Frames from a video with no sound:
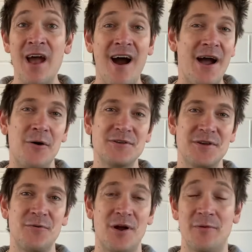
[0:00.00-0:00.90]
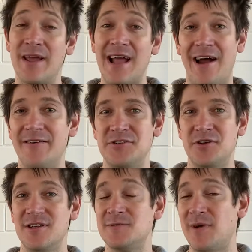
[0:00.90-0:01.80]
I also want to encourage you
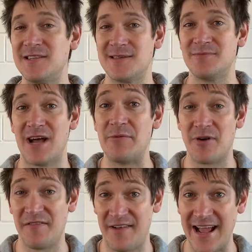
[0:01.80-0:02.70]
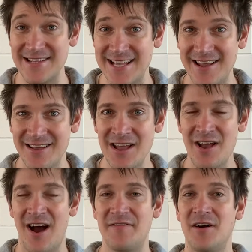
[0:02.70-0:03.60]
to spend some time reflecting.
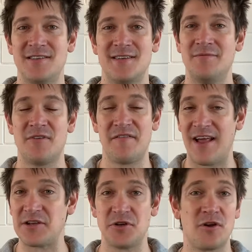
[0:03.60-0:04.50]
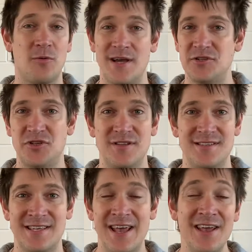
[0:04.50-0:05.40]
I've got some reflection
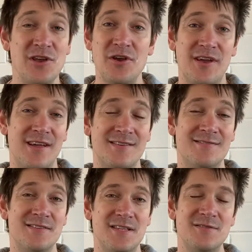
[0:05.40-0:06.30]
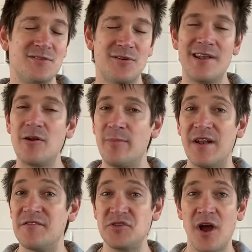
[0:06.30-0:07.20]
questions. You can do a little bit
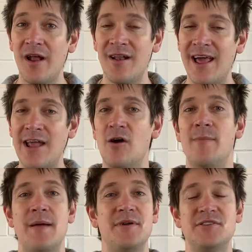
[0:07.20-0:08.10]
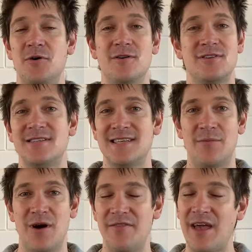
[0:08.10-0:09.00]
of journaling or maybe talk to
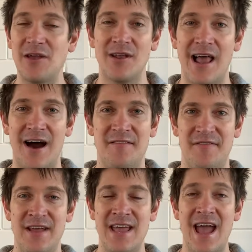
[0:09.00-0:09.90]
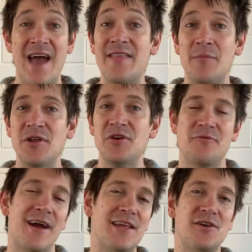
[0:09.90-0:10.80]
someone that you love. And then when you're
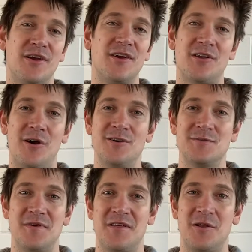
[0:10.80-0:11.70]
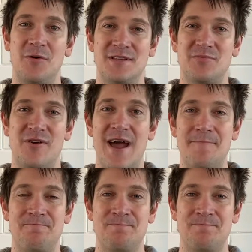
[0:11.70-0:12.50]
ready, you can close with the Lord's Prayer.